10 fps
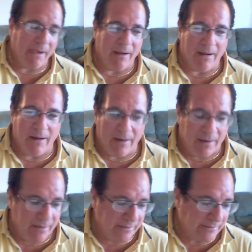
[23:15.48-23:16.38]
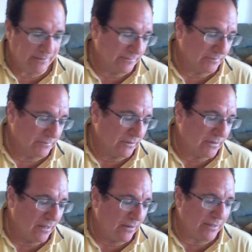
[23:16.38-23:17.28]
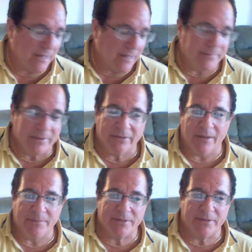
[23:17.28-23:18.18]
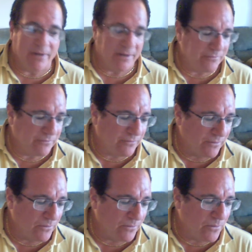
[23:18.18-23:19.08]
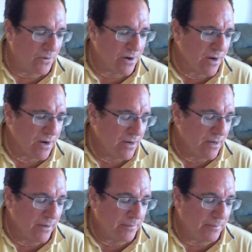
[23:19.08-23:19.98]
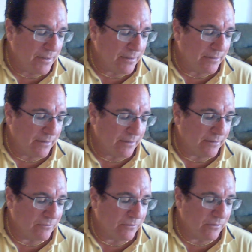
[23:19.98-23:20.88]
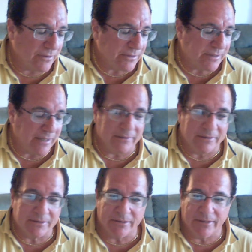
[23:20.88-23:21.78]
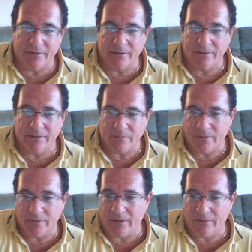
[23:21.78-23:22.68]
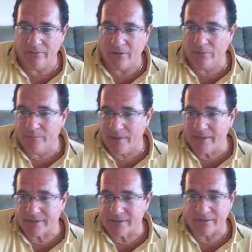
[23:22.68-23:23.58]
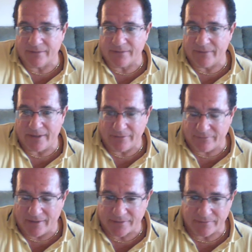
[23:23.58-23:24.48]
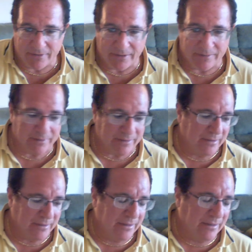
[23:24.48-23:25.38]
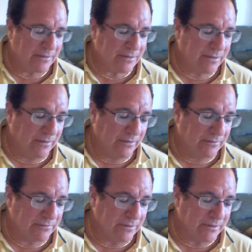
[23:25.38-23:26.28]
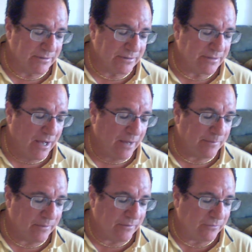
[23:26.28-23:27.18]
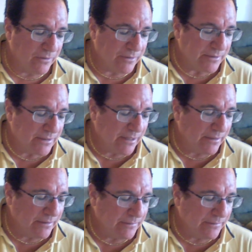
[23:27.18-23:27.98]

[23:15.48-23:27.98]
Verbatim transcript: Um, look out, them and Clemson are headed for a war. But I think Florida State looks like they're, you know, Ole Miss isn't a great defensive team, but still, you couldn't stop uh, Florida State.